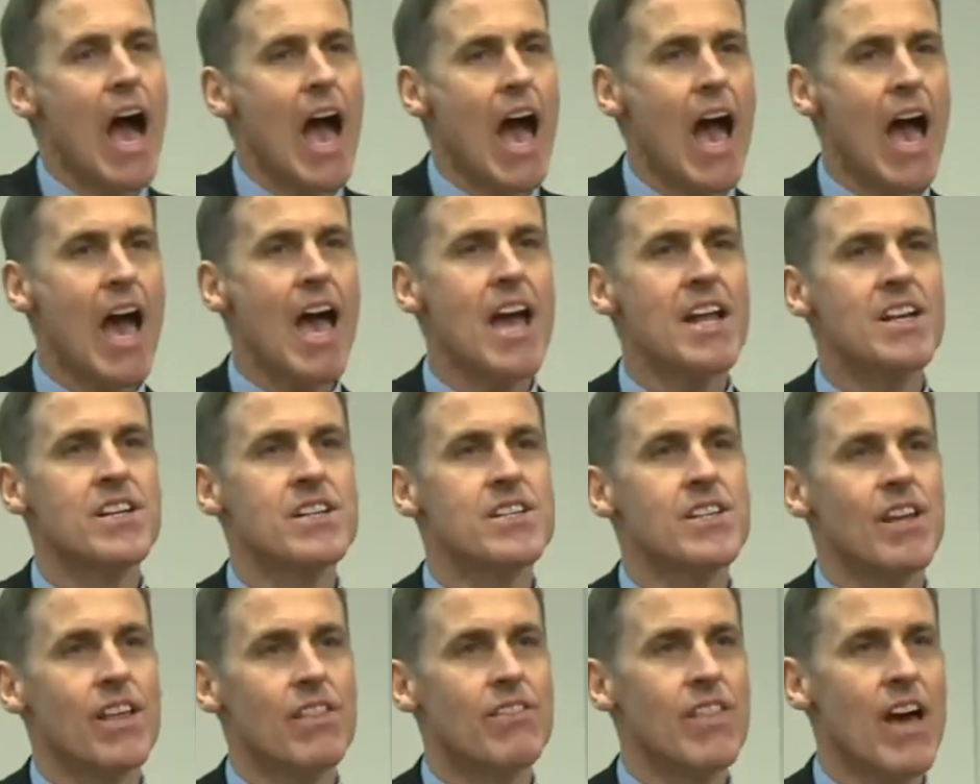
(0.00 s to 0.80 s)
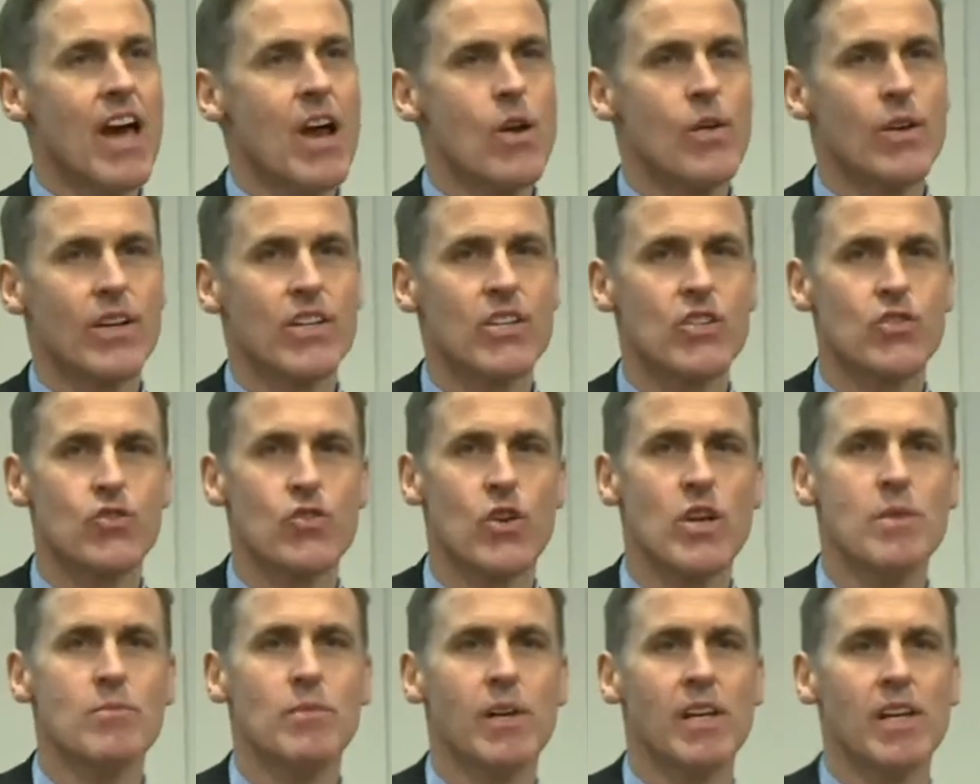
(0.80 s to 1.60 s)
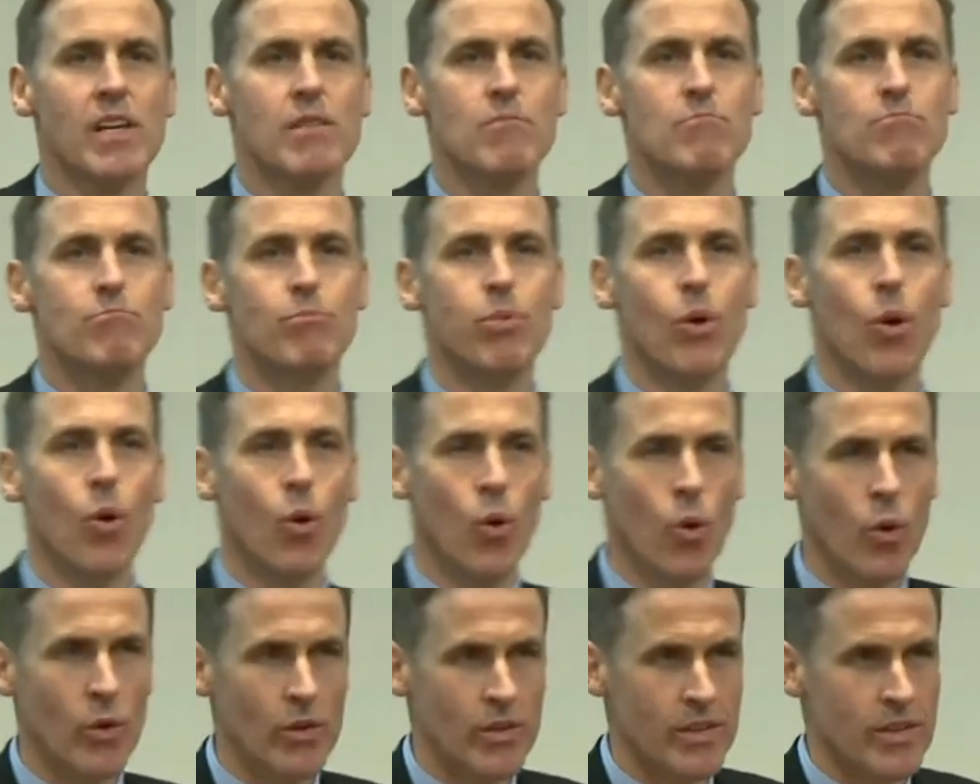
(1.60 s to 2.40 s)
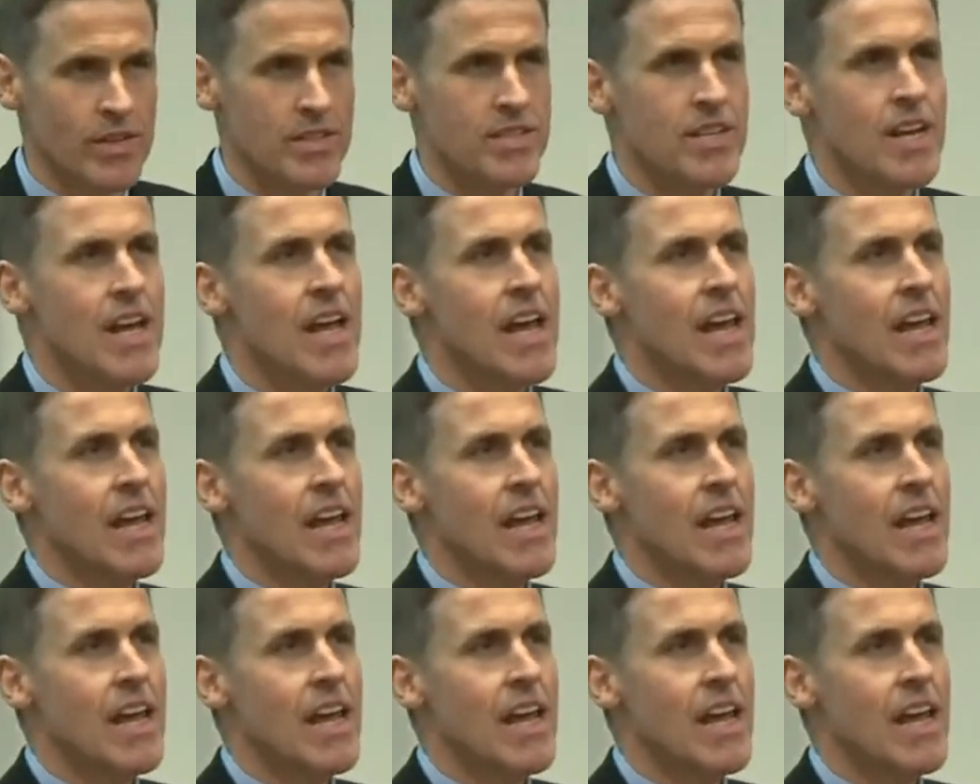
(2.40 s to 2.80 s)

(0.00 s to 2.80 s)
and they are extremely important